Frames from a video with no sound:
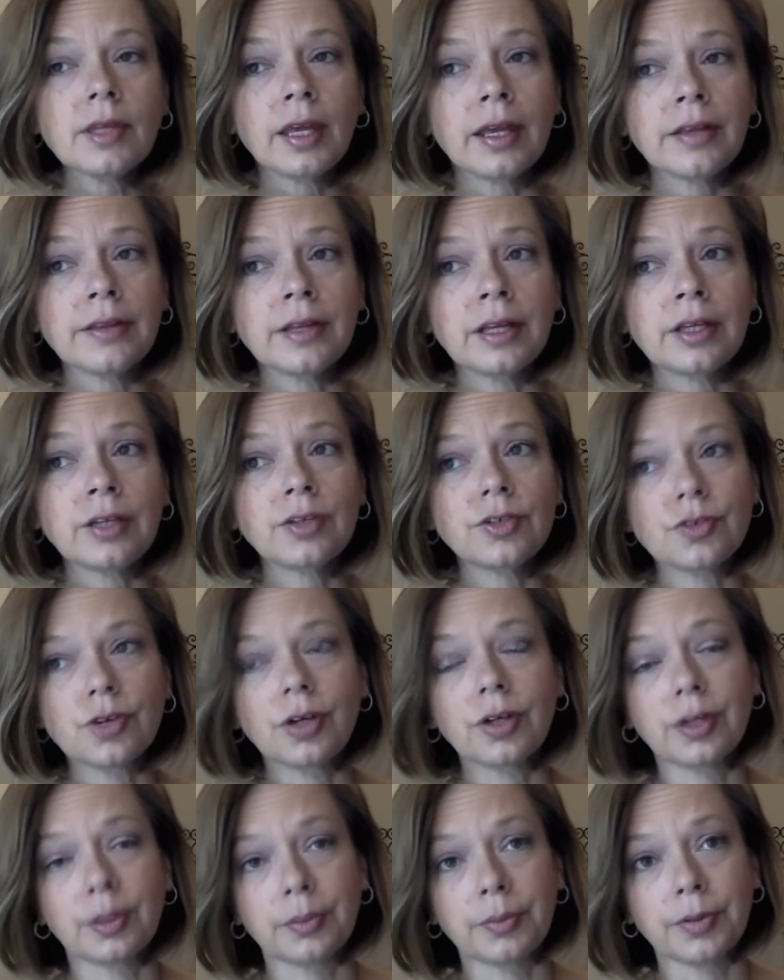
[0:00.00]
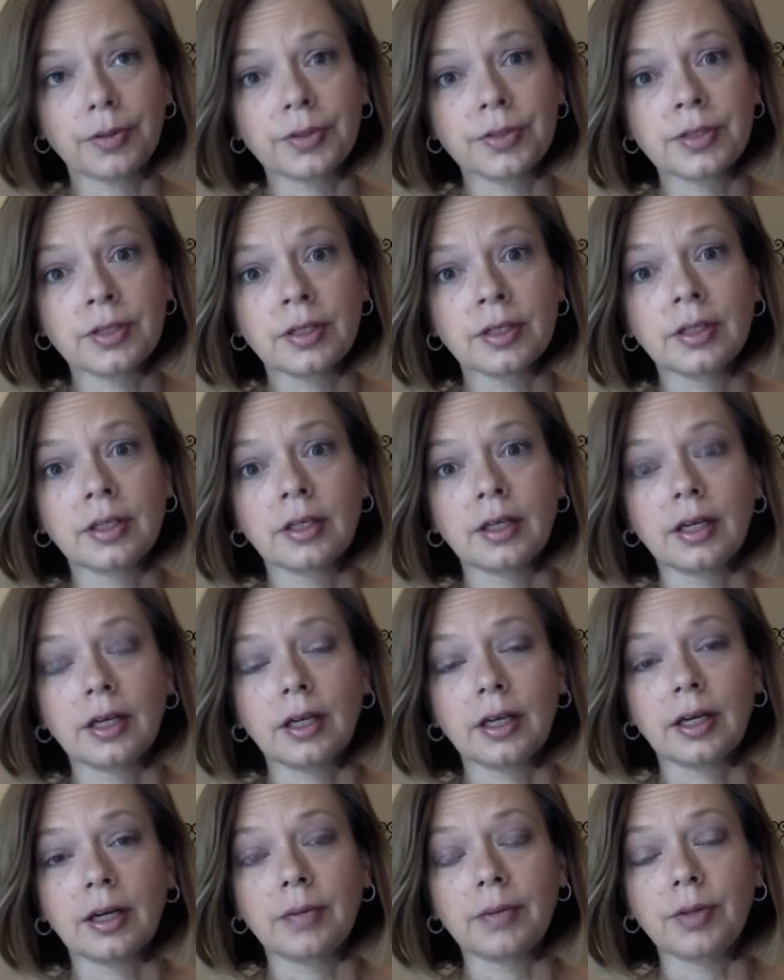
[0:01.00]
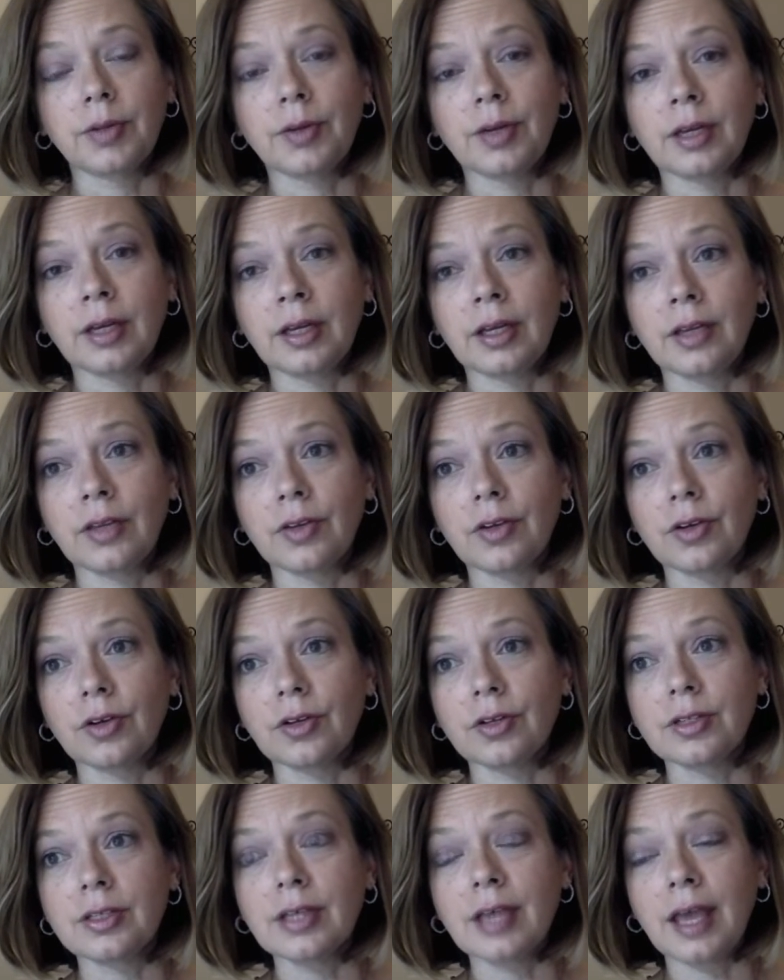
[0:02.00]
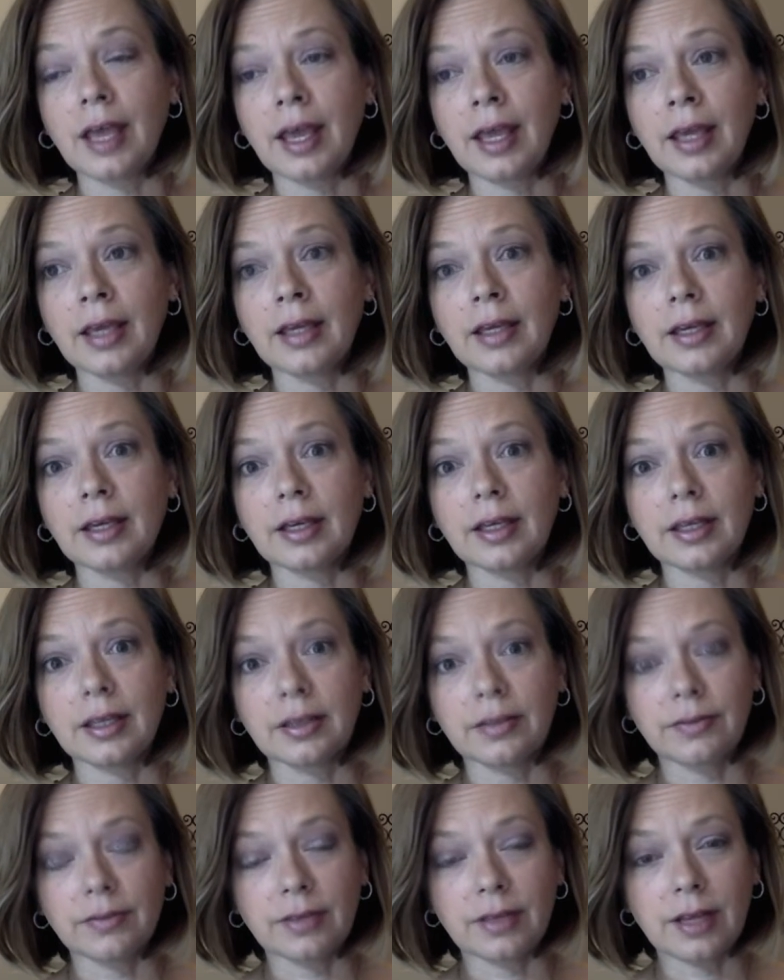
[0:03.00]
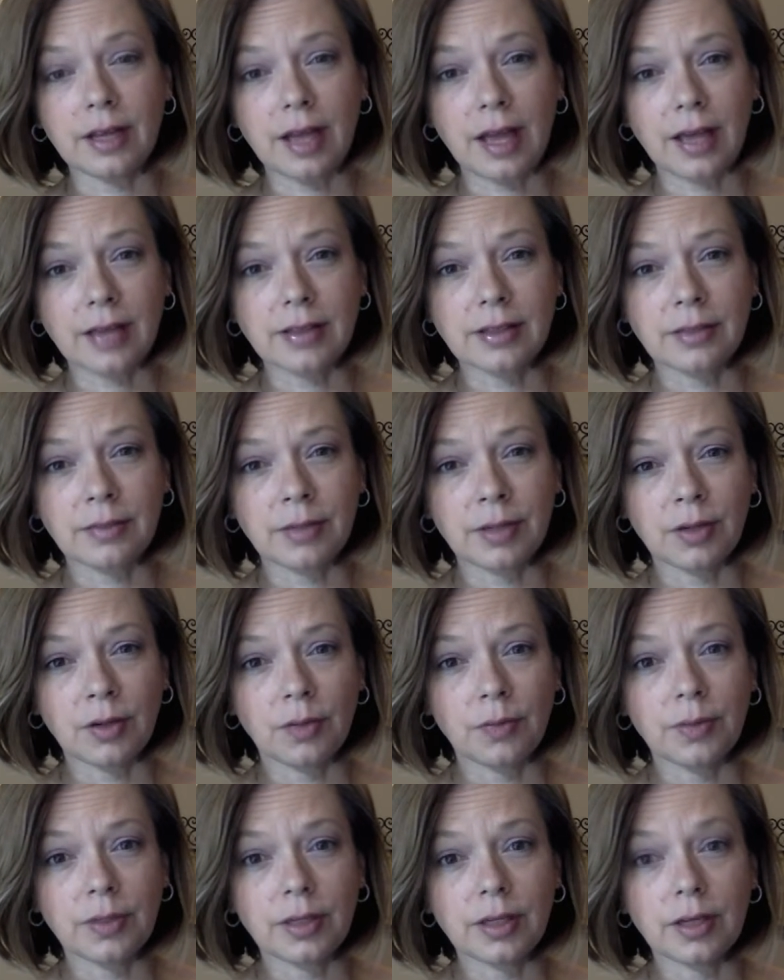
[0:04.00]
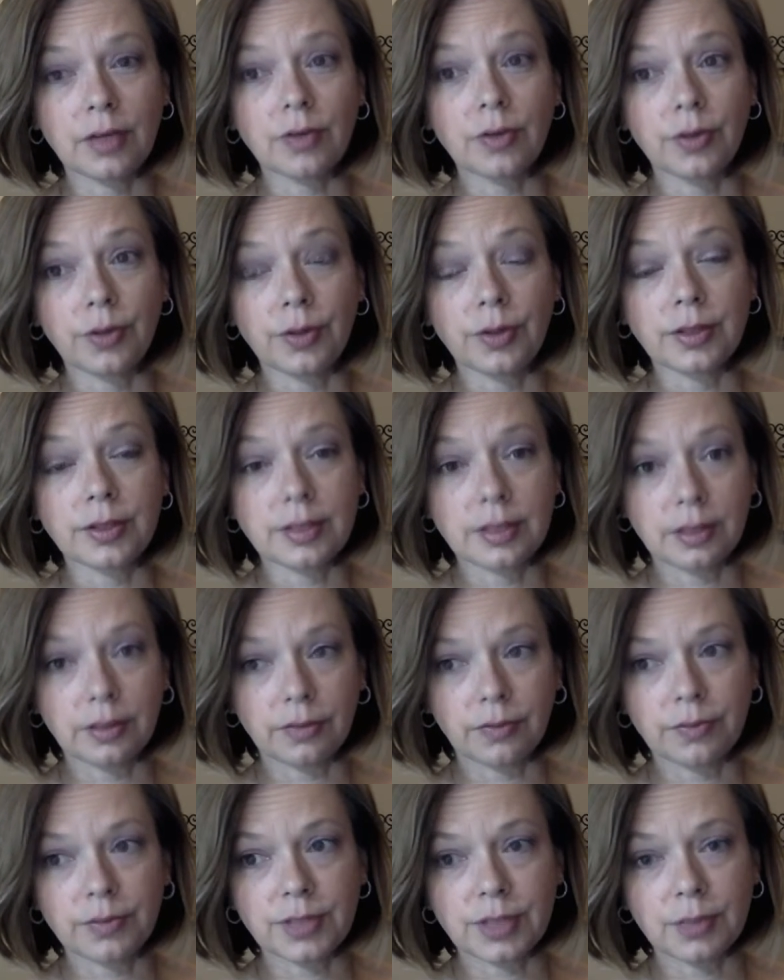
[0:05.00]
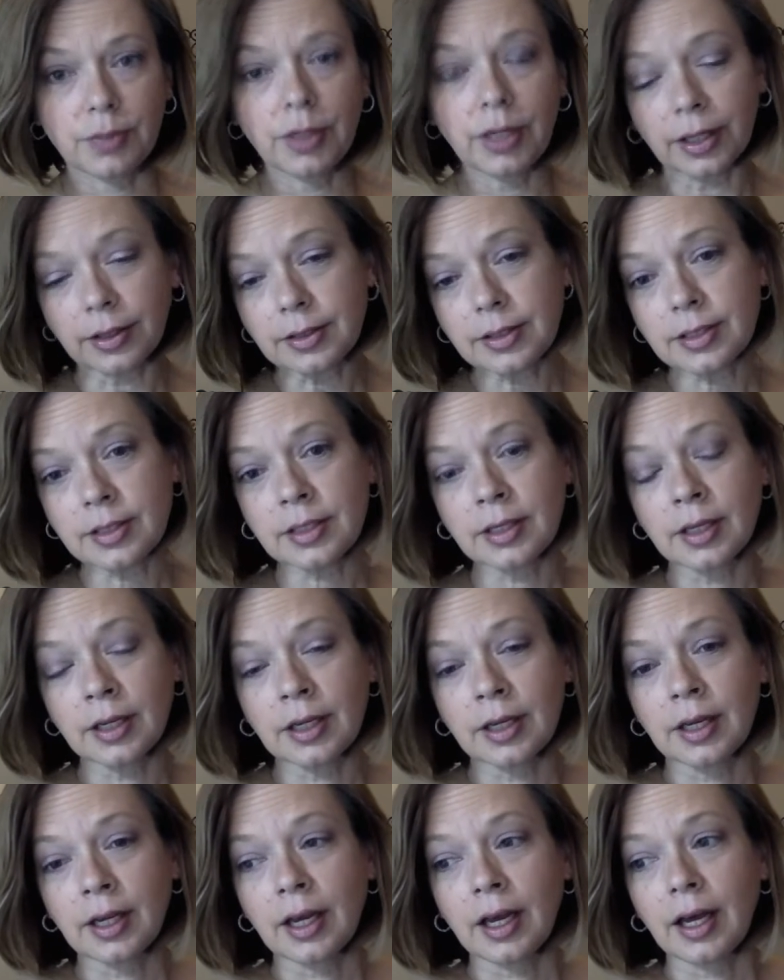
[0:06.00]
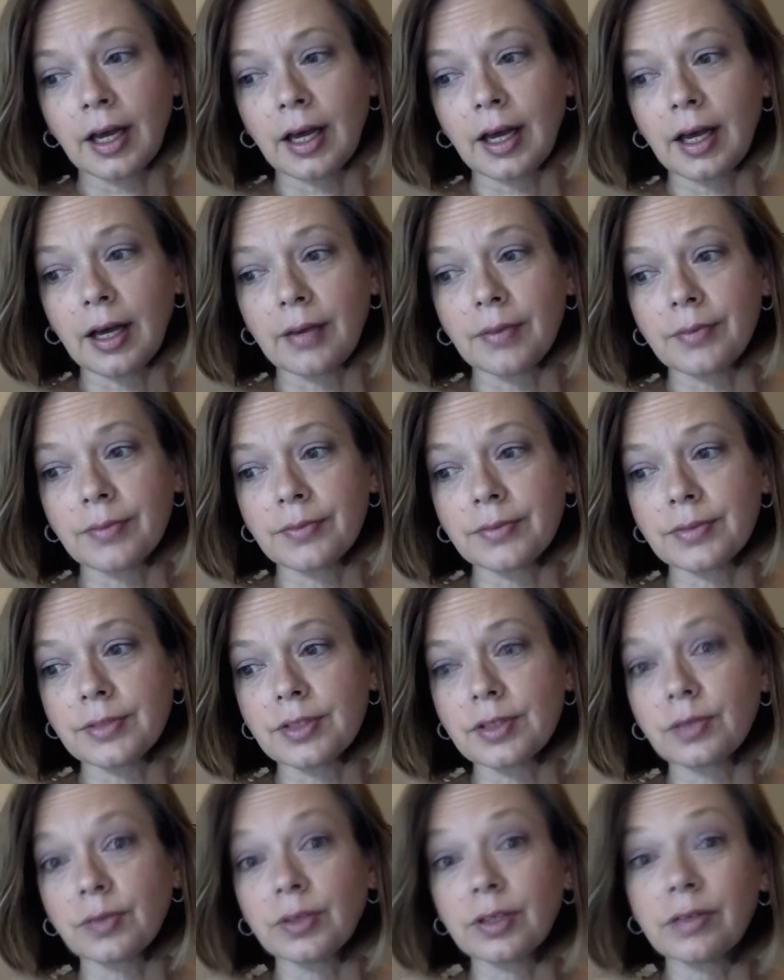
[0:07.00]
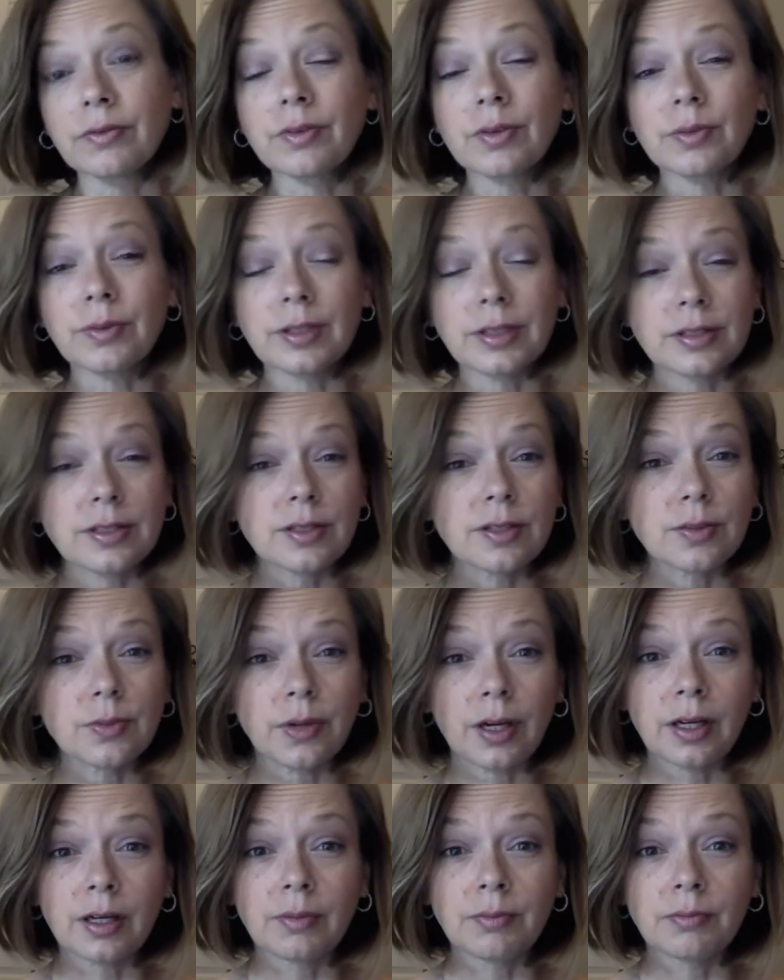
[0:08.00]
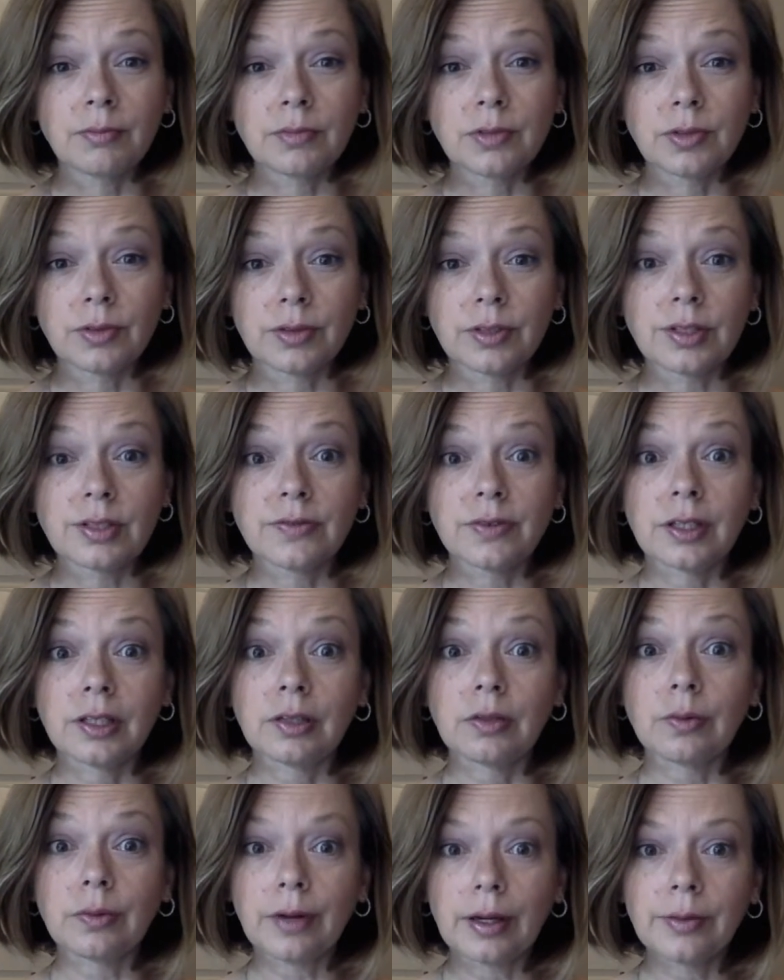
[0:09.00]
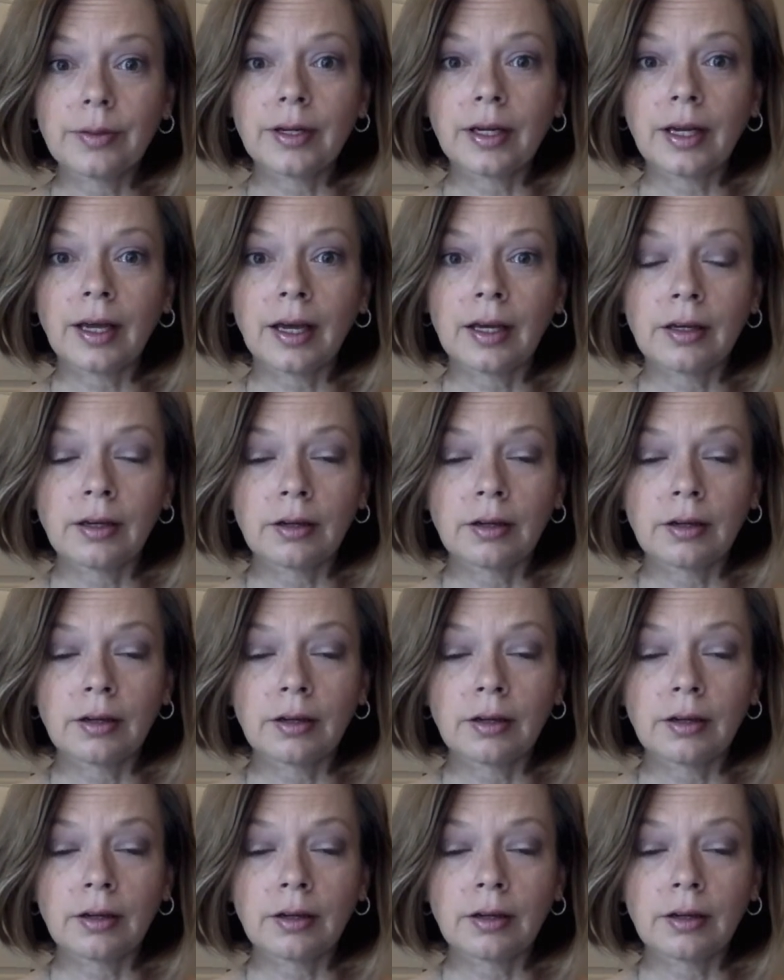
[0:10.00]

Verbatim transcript: And then you draw numbers. You can either take a gift that hasn't been opened yet, or you can steal from someone else. So one of the reasons why I'm doing this video right when I got